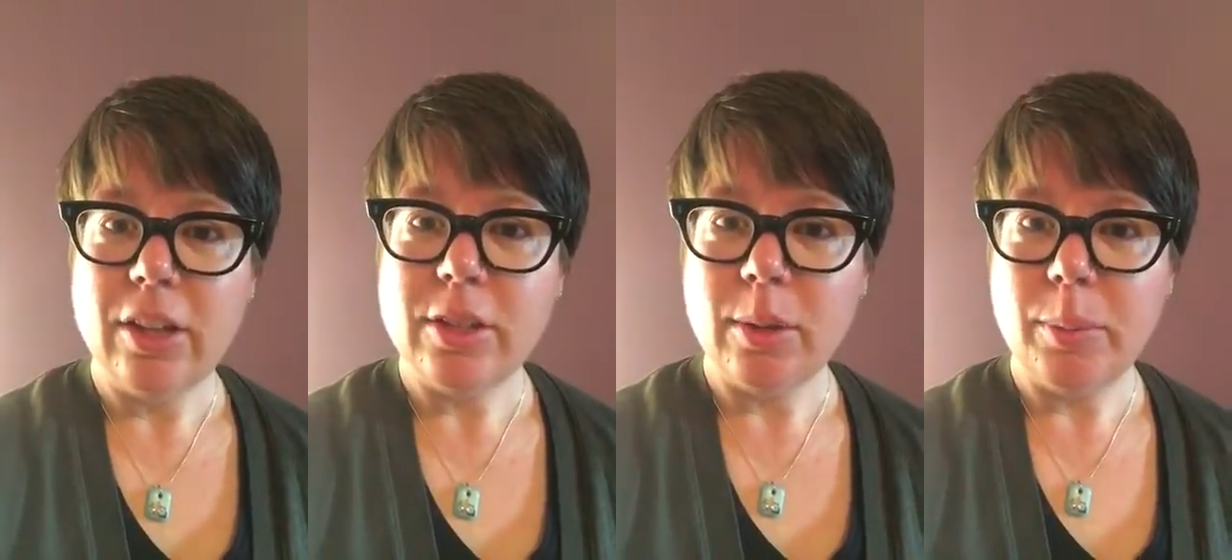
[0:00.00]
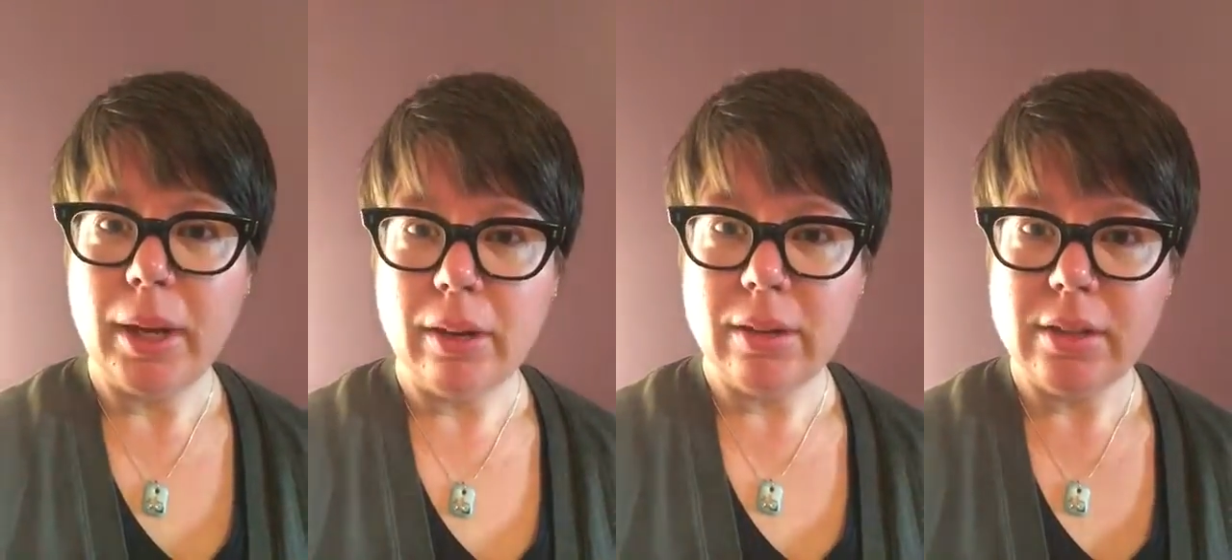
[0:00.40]
So,
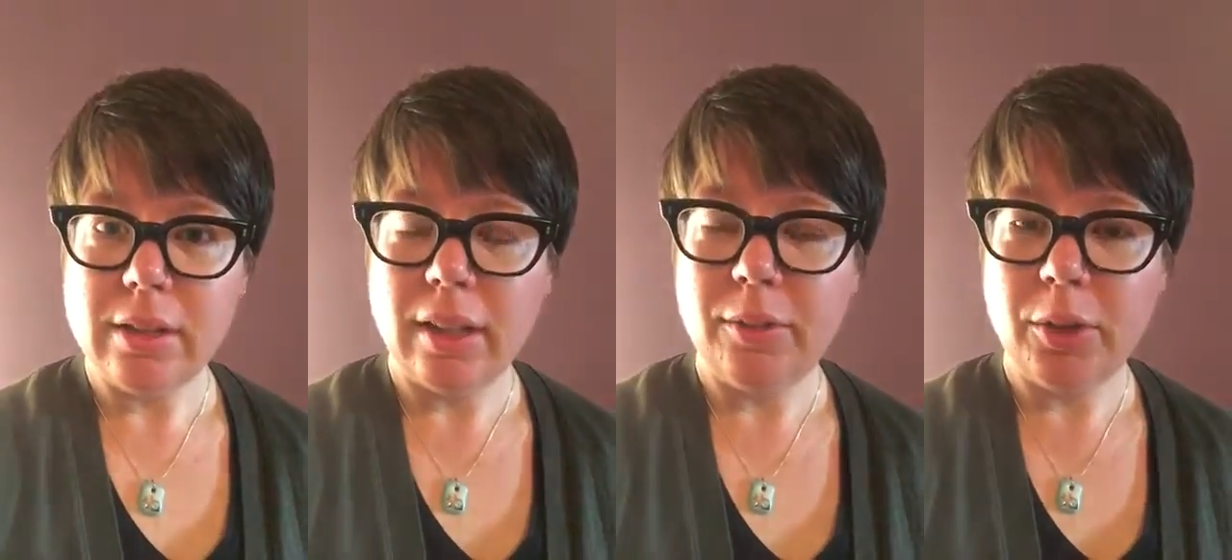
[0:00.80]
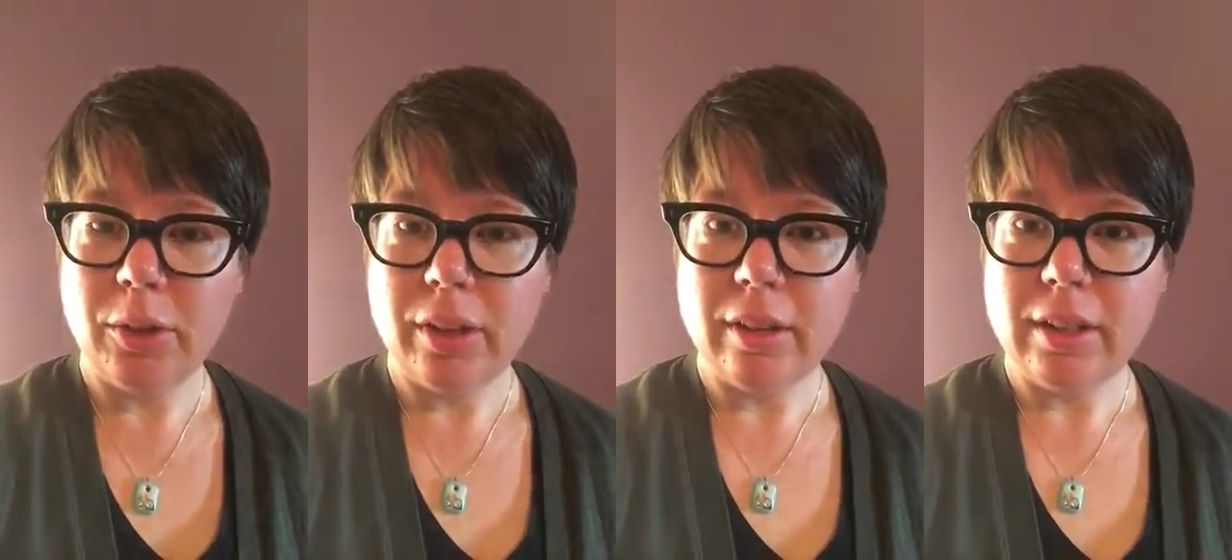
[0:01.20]
parents, if you're
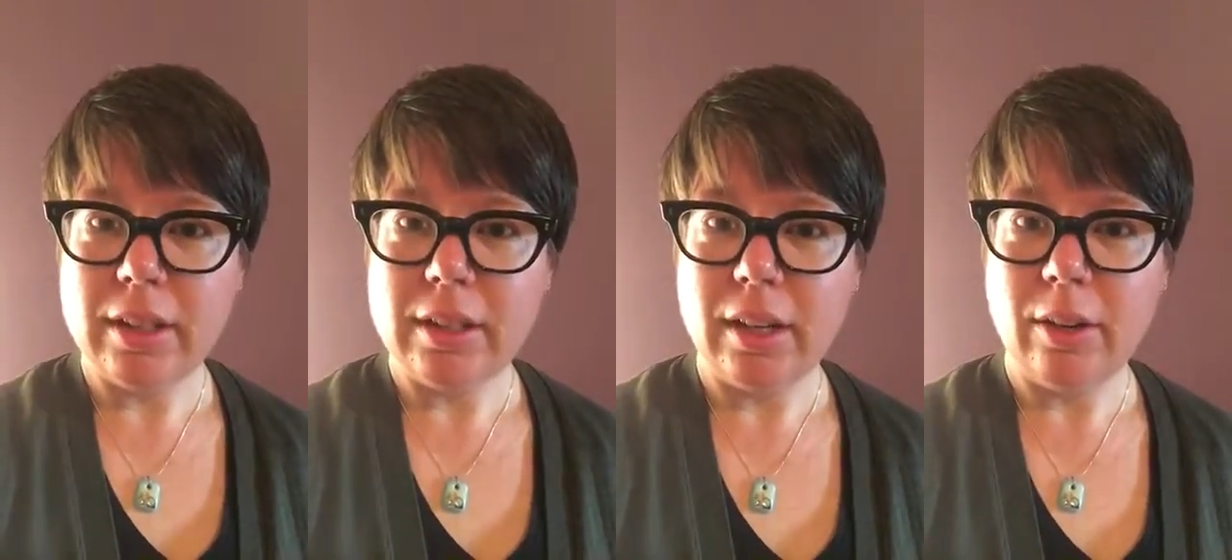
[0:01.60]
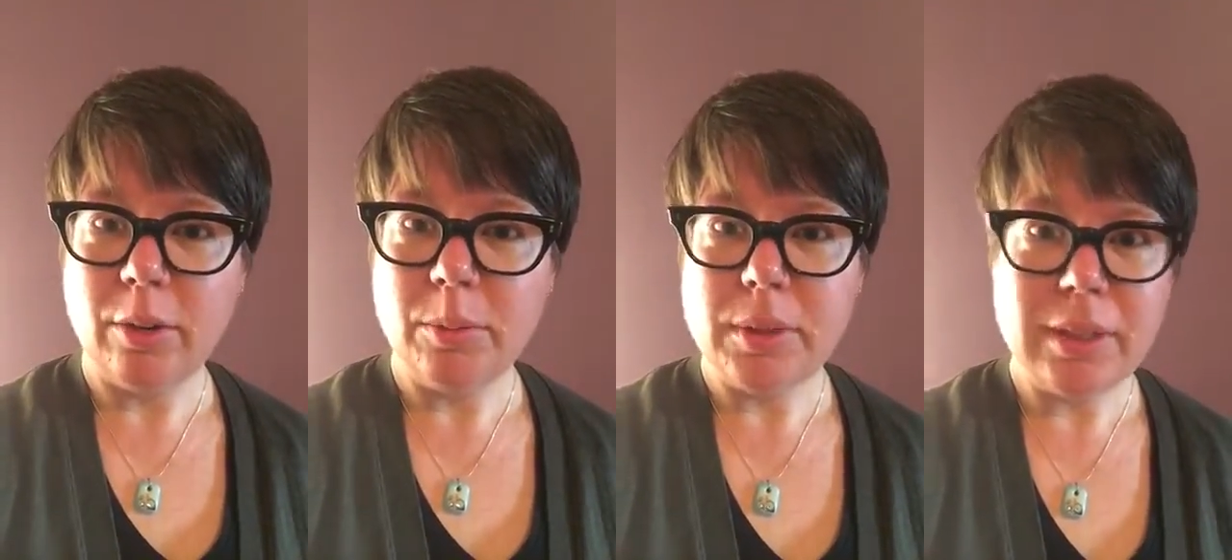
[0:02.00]
hearing this at
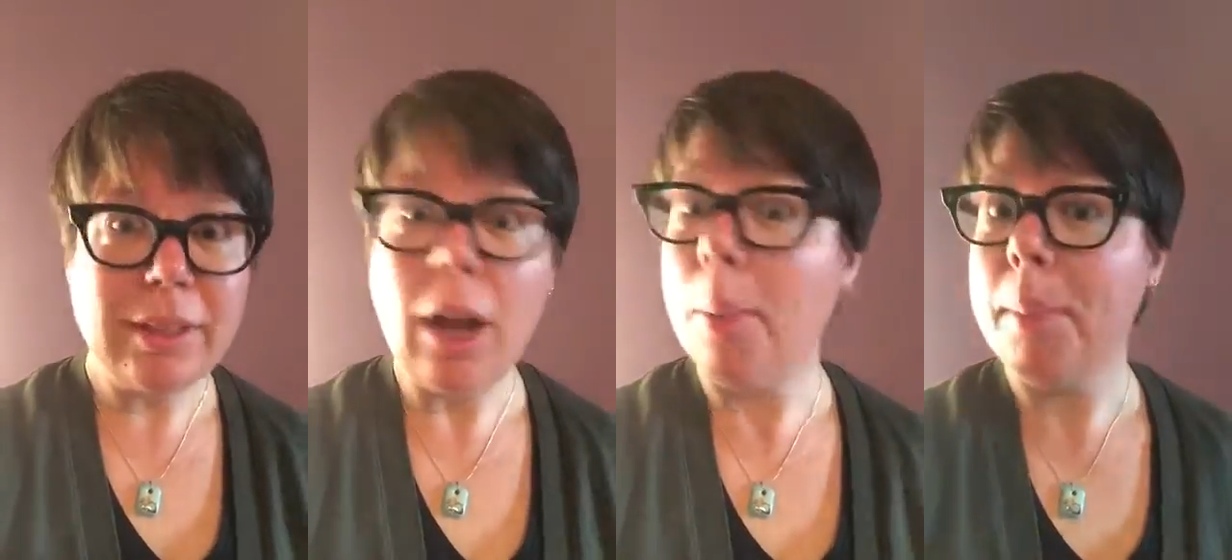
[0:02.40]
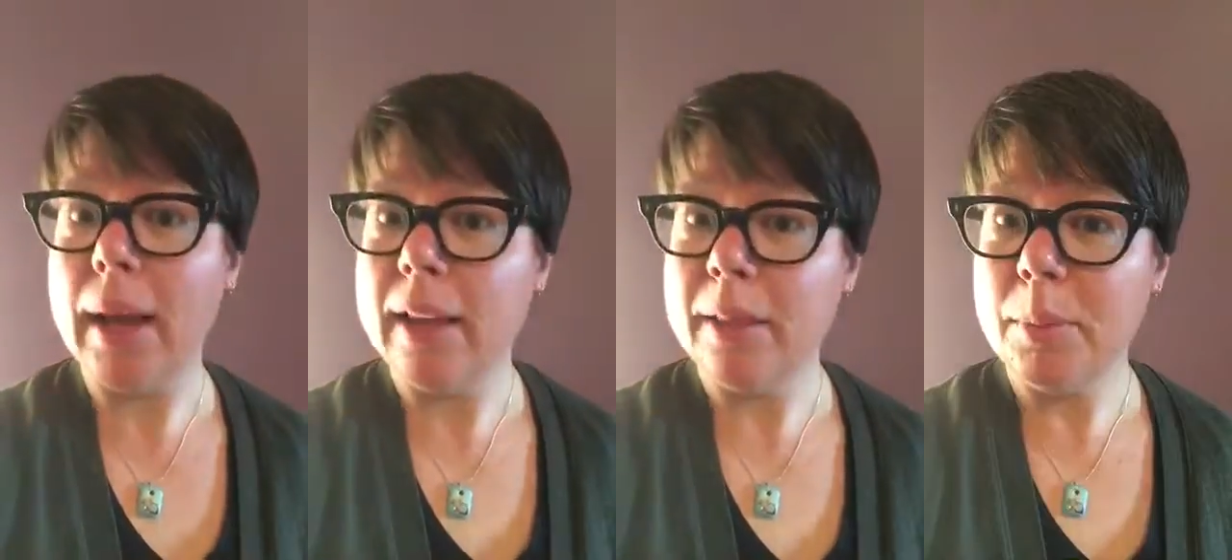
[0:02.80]
home, stop
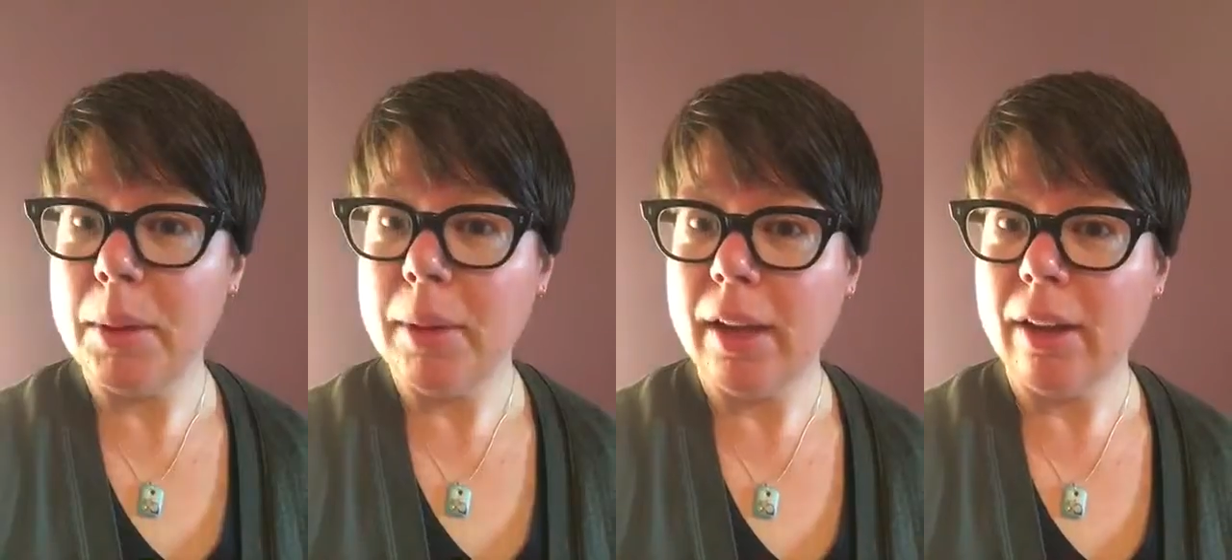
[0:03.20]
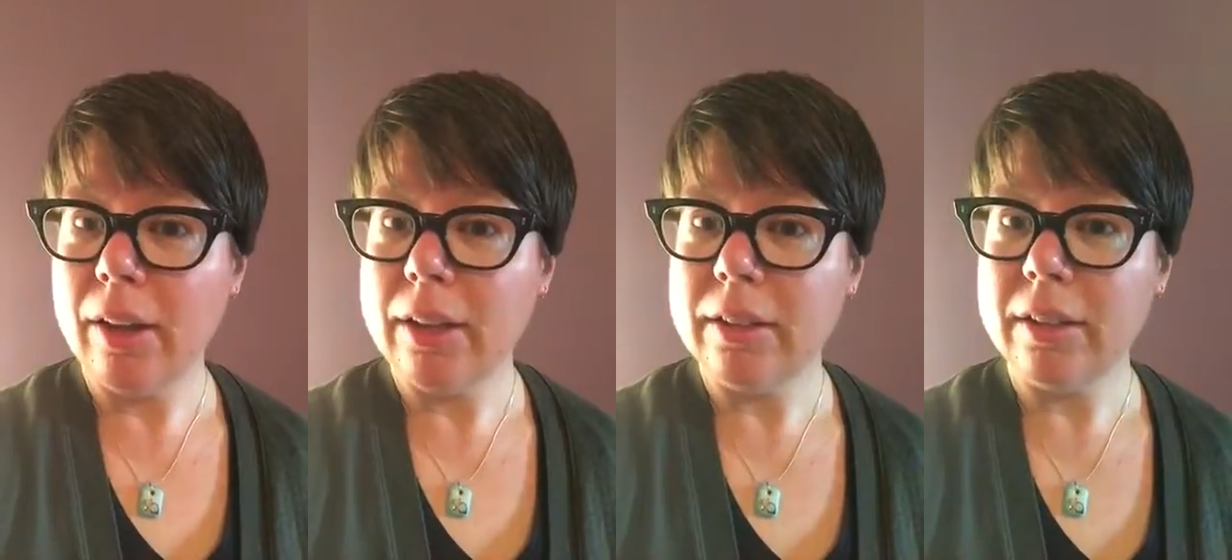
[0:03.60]
buying the baby
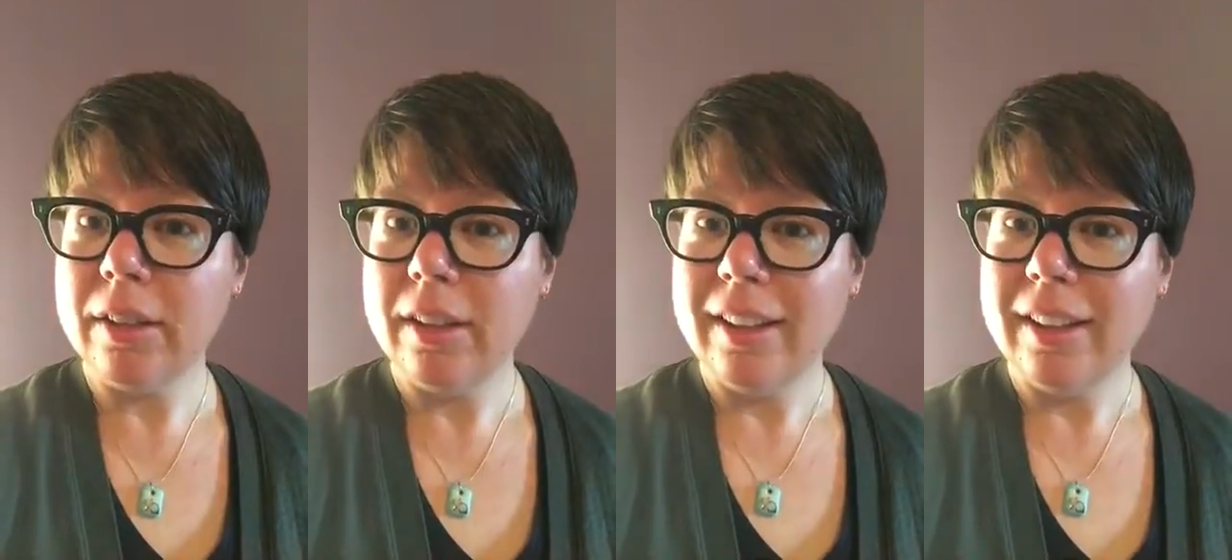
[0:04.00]
carrots.